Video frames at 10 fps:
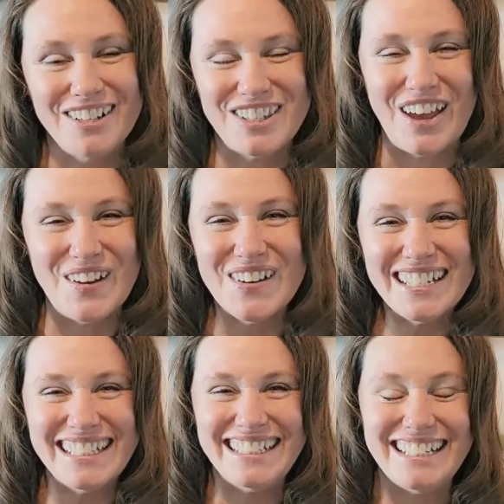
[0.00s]
So,
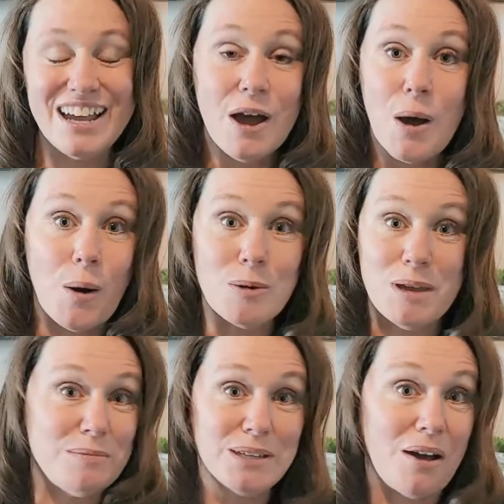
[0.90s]
or
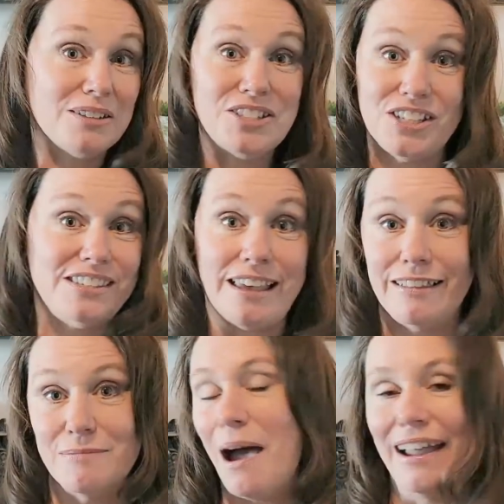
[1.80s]
maybe I'll just
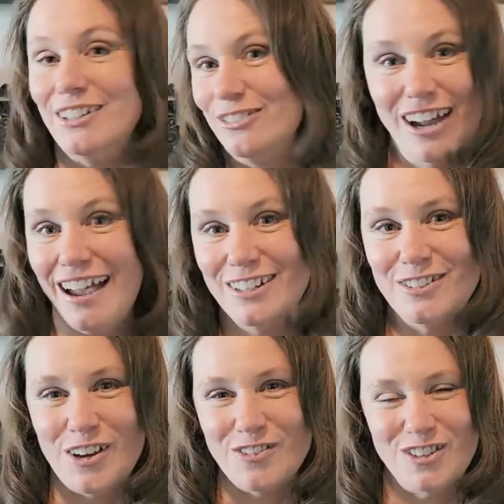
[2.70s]
sell them. I
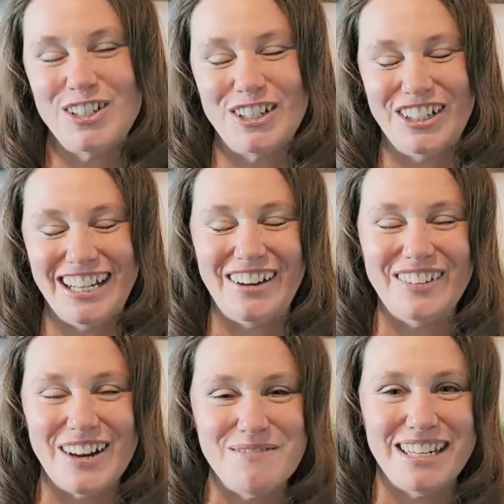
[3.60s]
don't know for sure yet
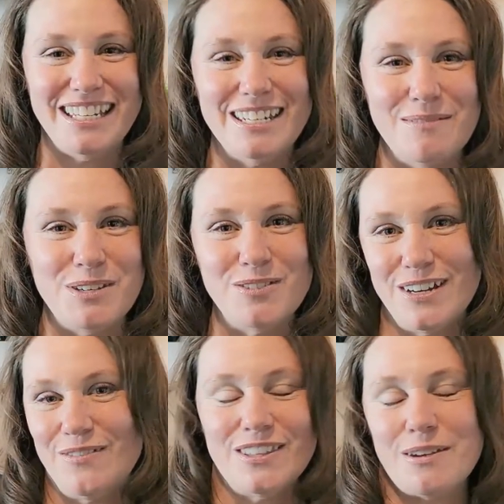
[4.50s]
what I'm going to end up
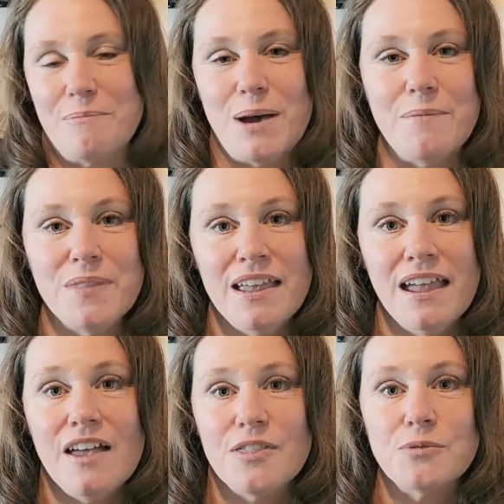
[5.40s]
doing with them, but
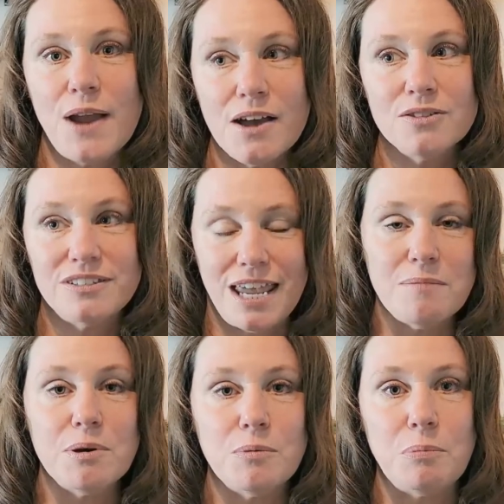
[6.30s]
the round
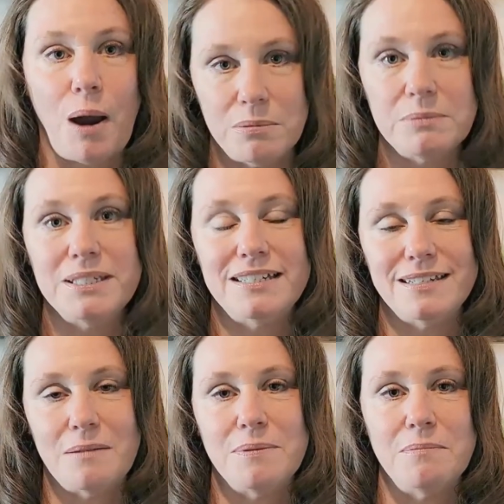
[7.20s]
table will probably
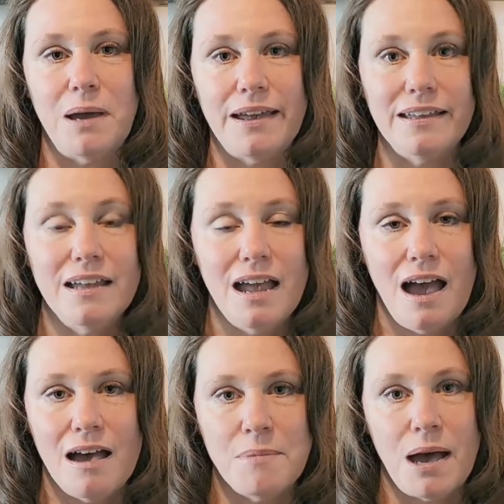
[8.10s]
end up in my
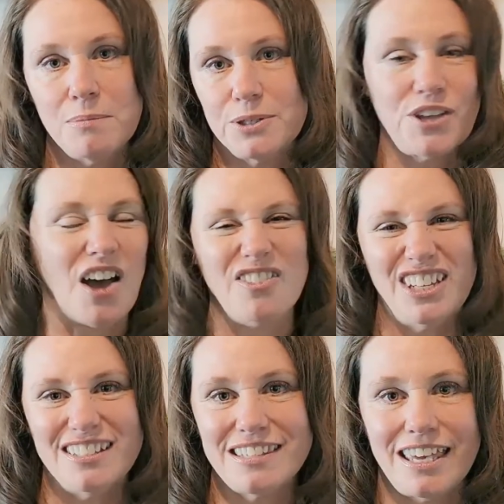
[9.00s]
Hubbard's
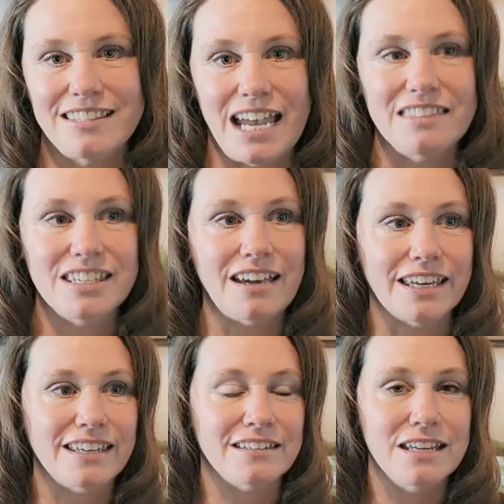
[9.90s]
office because I think
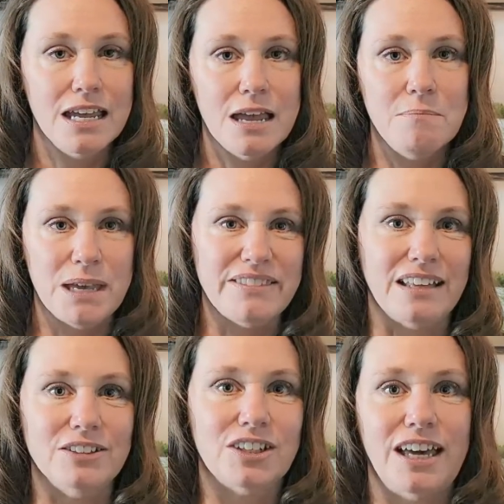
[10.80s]
I can make
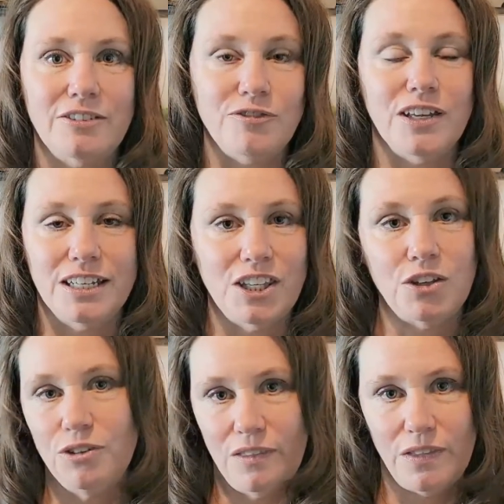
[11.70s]
that look kind of fun and
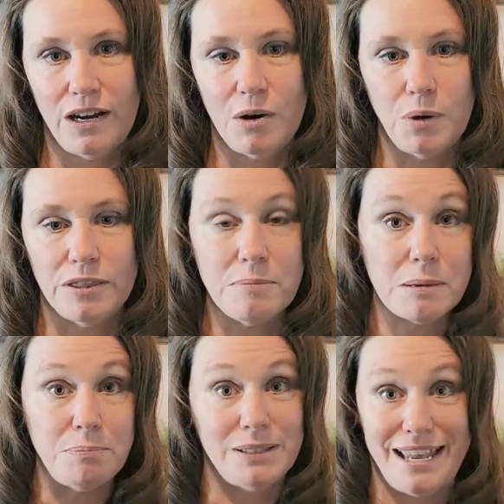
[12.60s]
cute in there with a
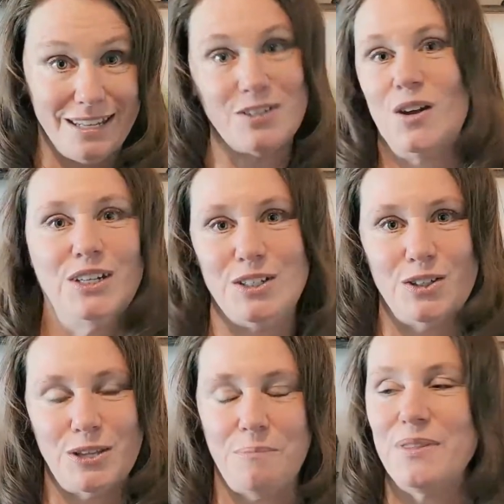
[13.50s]
big plant on it or
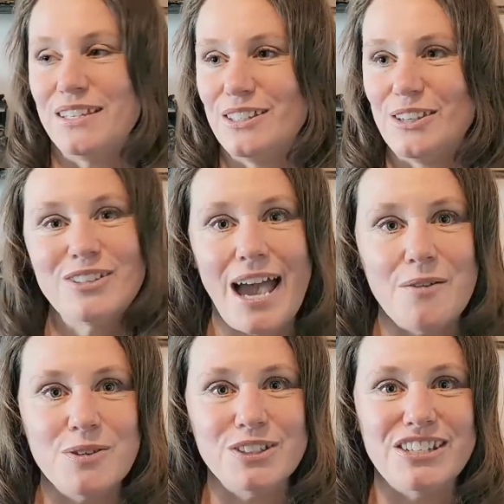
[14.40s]
something. So yeah,
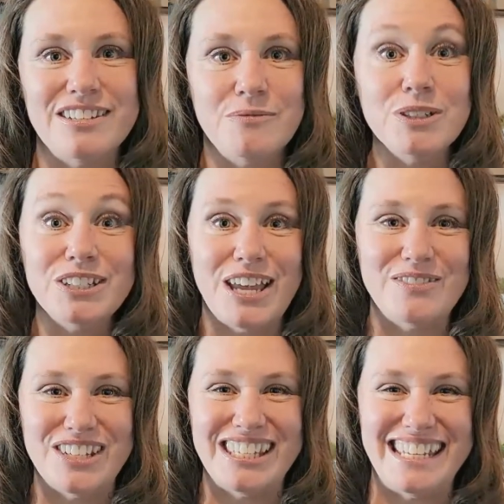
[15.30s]
we'll just
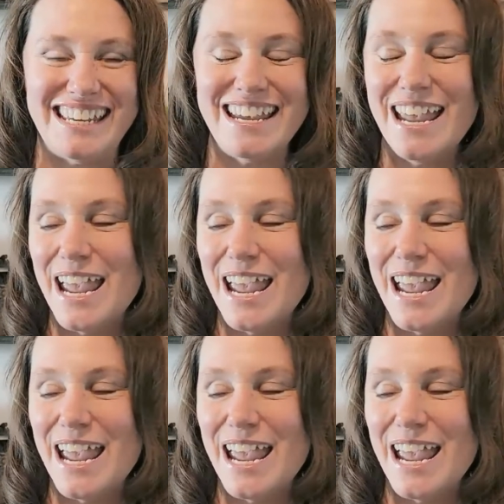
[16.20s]
have to see.